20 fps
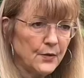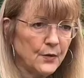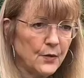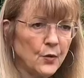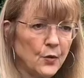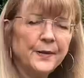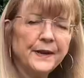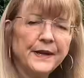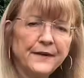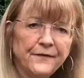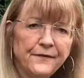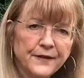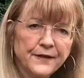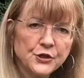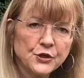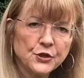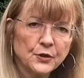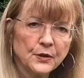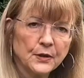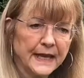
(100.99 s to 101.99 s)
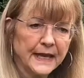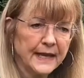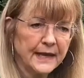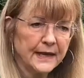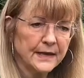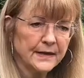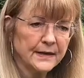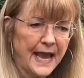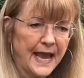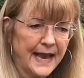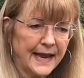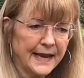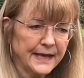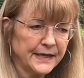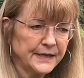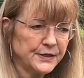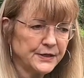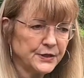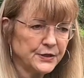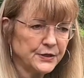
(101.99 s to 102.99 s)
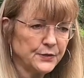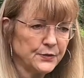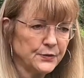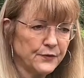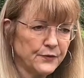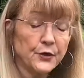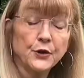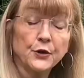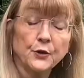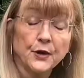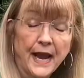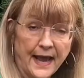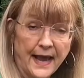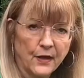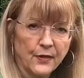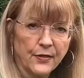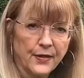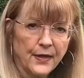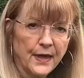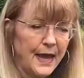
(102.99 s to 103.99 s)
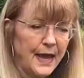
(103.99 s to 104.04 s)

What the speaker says: were beneficial in adding for your health.